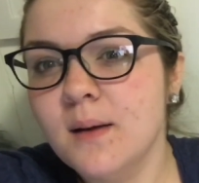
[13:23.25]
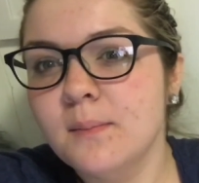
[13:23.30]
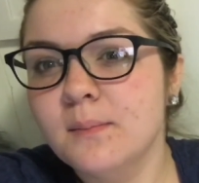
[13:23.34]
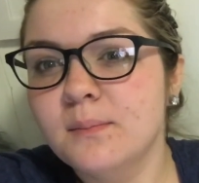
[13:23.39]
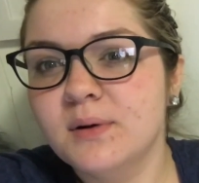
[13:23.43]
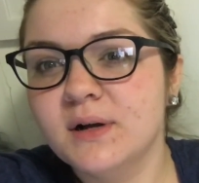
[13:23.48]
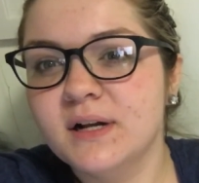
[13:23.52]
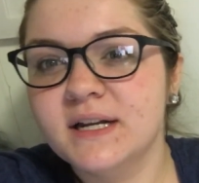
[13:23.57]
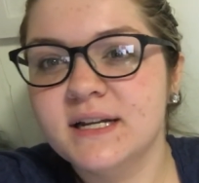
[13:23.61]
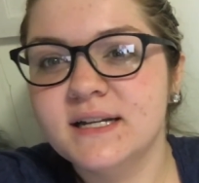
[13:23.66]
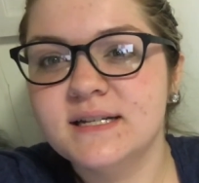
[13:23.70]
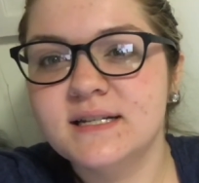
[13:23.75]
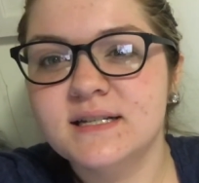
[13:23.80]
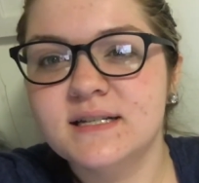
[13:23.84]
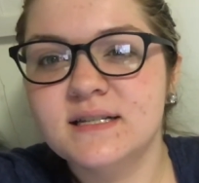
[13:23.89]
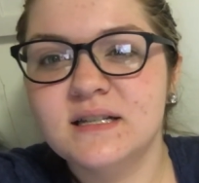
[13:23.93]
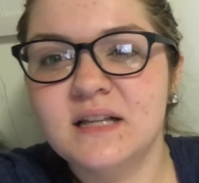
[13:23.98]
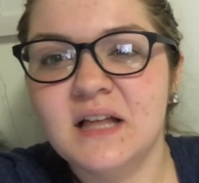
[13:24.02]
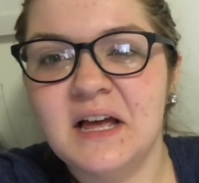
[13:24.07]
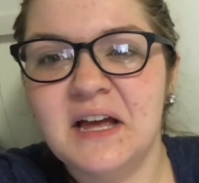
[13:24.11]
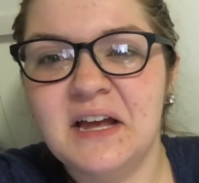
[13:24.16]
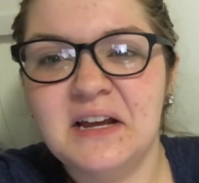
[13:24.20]
but
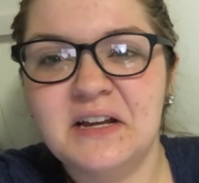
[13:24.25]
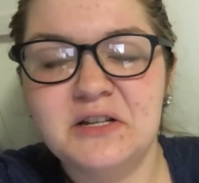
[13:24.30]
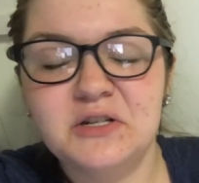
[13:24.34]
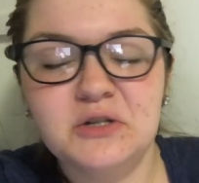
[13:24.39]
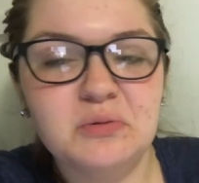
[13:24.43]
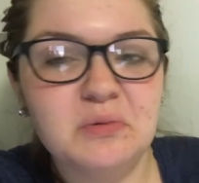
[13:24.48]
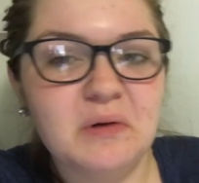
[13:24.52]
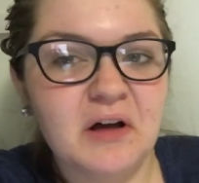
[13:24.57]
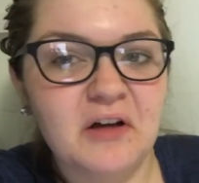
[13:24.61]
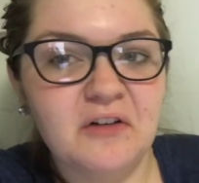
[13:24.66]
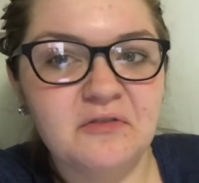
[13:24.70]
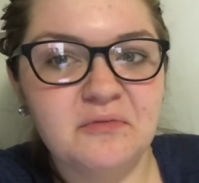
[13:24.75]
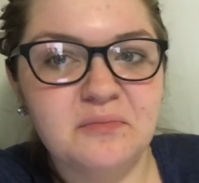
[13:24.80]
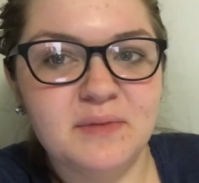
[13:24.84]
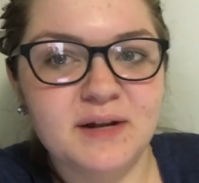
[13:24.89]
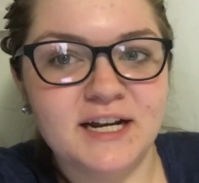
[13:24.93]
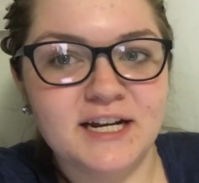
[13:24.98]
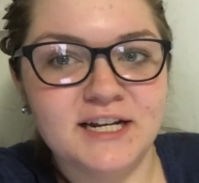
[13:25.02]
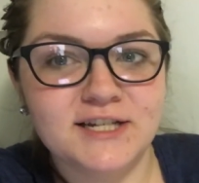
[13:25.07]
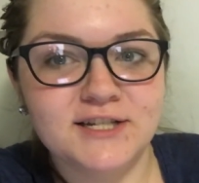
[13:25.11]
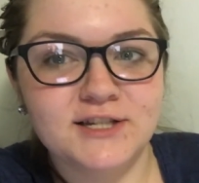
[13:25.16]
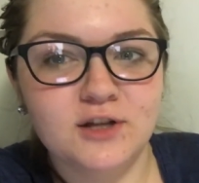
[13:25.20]
it's like twelve
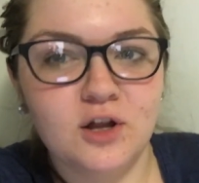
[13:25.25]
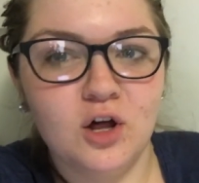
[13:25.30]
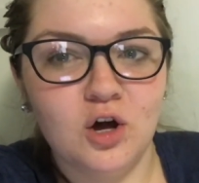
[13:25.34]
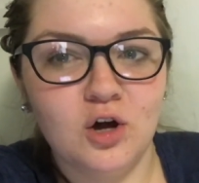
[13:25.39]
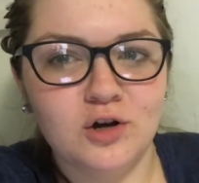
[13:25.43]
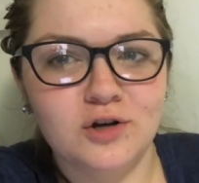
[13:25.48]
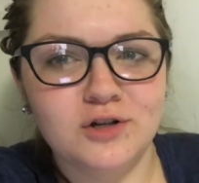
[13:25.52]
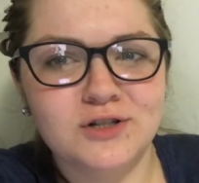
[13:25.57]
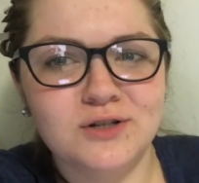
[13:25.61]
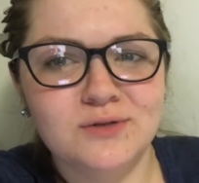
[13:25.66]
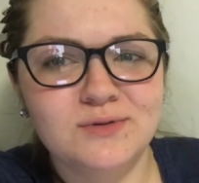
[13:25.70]
minutes long.